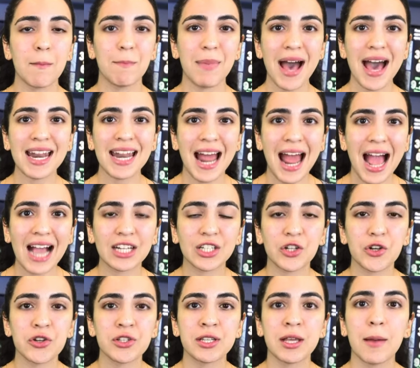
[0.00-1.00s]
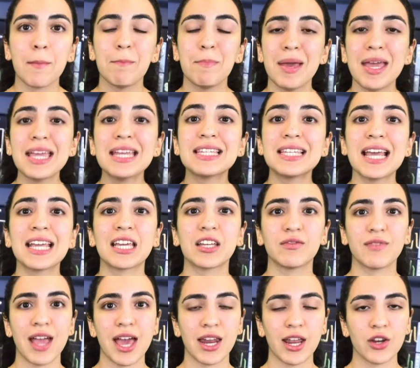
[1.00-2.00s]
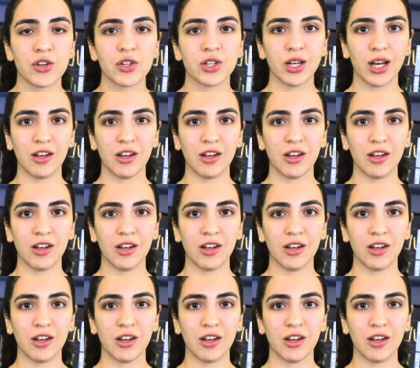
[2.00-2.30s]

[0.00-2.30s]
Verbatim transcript: bad actors may take advantage